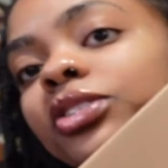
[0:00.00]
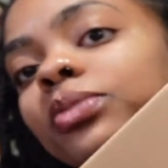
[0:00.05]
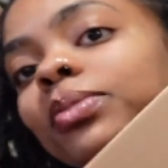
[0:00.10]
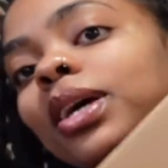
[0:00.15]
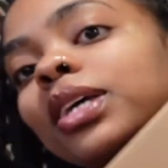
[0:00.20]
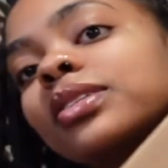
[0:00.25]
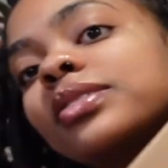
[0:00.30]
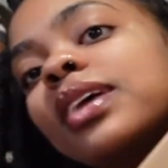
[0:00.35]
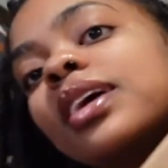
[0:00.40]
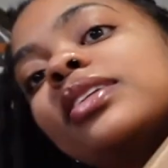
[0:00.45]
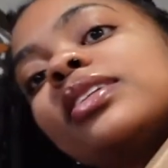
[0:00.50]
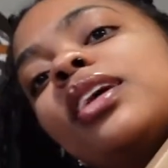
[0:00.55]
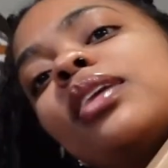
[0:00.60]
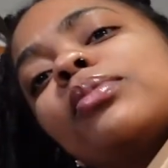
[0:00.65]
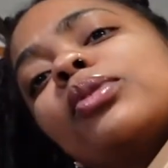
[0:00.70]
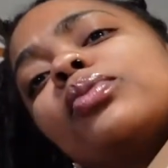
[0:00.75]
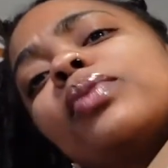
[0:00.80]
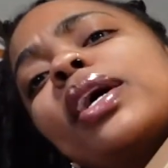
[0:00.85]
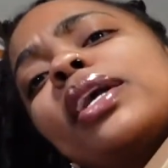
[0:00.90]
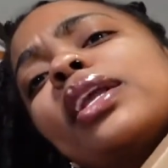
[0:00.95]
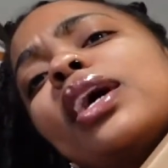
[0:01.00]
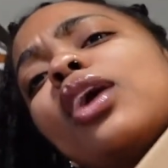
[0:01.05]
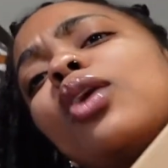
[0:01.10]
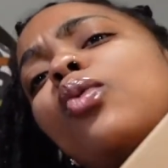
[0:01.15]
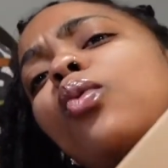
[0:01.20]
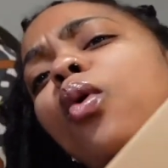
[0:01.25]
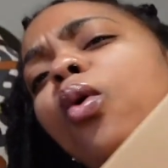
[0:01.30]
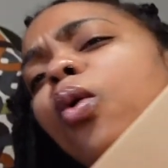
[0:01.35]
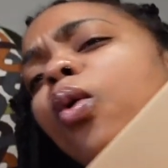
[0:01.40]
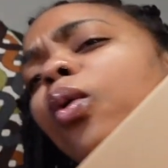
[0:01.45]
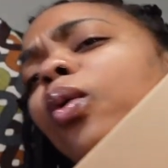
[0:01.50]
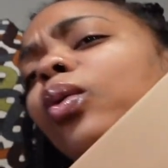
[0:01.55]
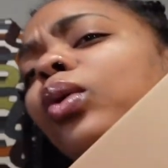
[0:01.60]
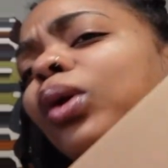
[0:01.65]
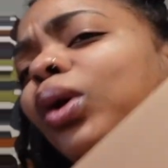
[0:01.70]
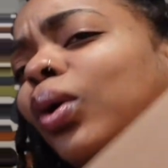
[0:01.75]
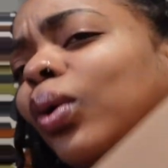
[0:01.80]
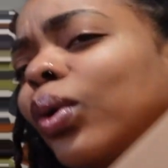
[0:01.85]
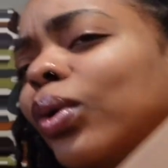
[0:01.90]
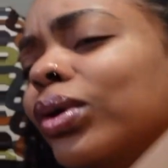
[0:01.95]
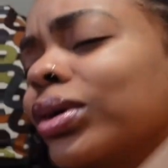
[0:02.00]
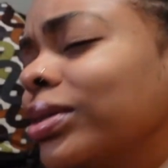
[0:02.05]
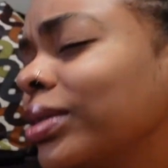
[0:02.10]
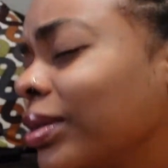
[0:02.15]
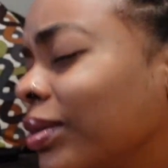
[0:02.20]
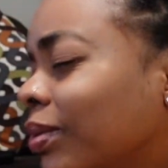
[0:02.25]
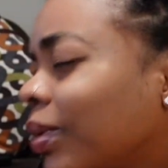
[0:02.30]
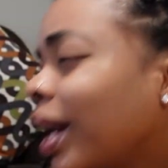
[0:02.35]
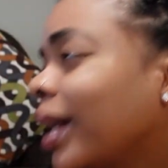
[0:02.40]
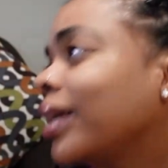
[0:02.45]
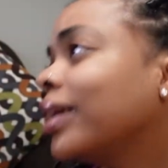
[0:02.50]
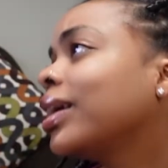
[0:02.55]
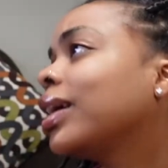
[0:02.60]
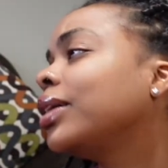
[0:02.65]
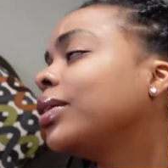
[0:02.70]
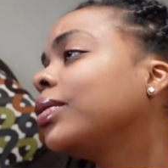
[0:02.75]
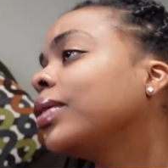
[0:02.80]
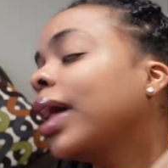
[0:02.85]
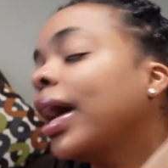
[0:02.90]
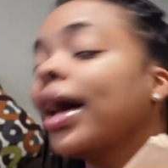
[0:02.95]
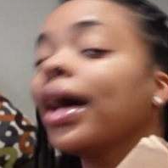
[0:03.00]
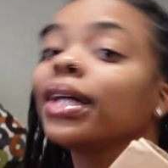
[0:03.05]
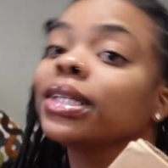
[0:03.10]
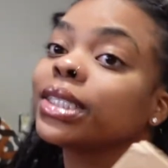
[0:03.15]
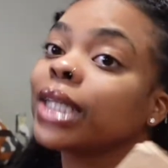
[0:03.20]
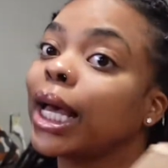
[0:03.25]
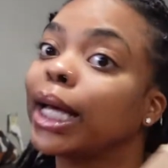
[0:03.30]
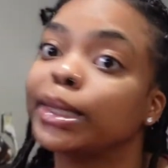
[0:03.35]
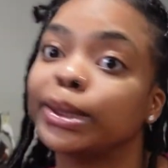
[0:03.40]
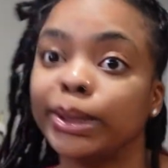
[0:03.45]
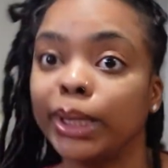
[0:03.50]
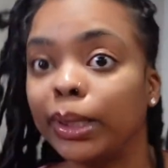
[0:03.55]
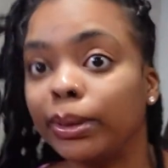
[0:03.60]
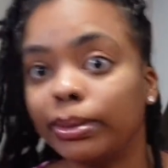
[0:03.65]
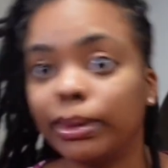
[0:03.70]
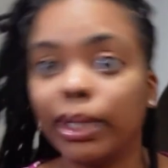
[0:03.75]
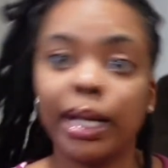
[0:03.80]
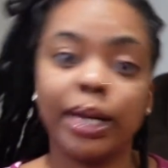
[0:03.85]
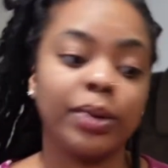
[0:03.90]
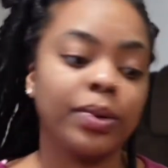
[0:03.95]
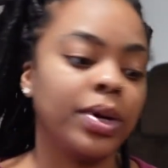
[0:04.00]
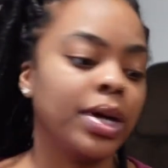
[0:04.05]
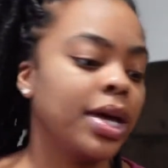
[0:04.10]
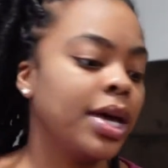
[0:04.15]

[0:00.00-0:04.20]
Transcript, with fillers: do my side table right now. Well, why did I do that? I don't know.